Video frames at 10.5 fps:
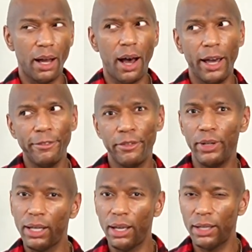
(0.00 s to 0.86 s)
The
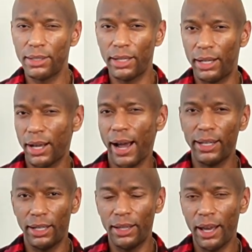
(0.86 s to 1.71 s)
ivory skin
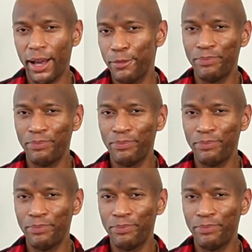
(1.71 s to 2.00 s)
kind of did that,